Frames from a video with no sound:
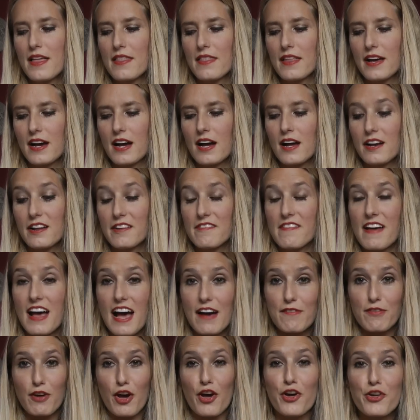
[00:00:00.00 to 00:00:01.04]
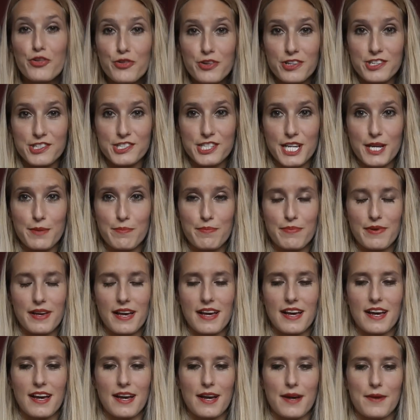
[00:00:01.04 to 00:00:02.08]
that kind of have ownership
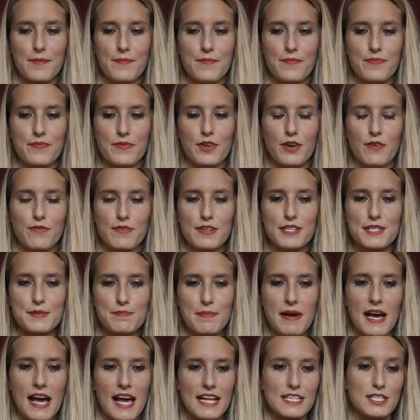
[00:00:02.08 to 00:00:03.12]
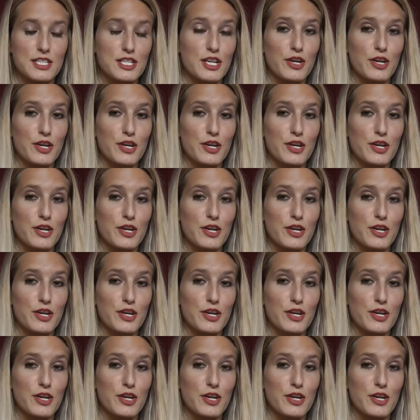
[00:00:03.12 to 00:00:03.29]
of this band.